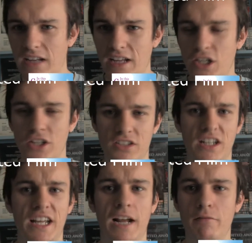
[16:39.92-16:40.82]

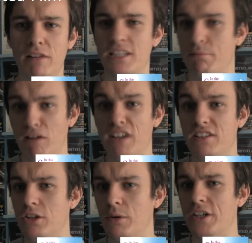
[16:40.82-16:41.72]
totally, and I'm really surprised
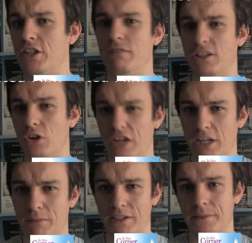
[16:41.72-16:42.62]
that no one else is really talking
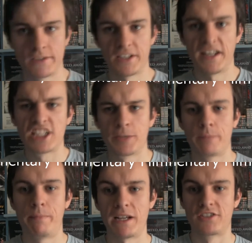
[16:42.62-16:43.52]
about it. So next up is
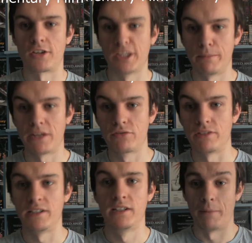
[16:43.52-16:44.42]
Best
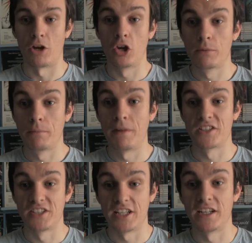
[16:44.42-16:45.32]
Documentary, and my honourable
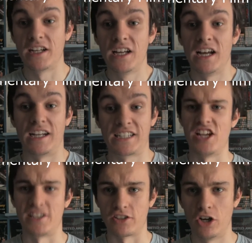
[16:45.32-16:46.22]
mentions here are
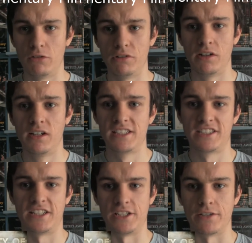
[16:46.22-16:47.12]
Chasing Coral,
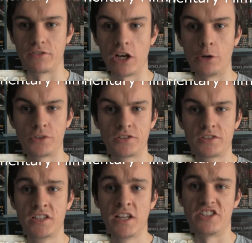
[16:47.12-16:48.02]
City of
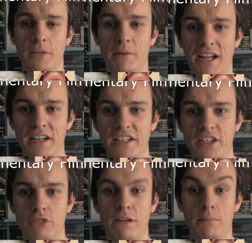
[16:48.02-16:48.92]
Ghosts, Jim and Andy,
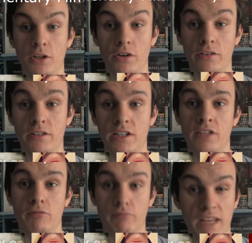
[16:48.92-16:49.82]
The Great Beyond,
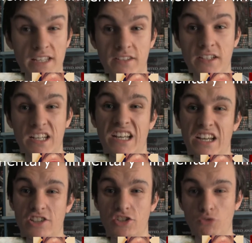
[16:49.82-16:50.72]
Risk,
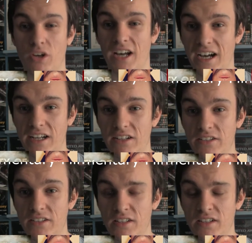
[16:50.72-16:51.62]
and Strong
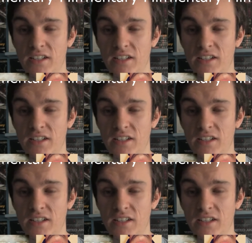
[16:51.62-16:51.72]
Island.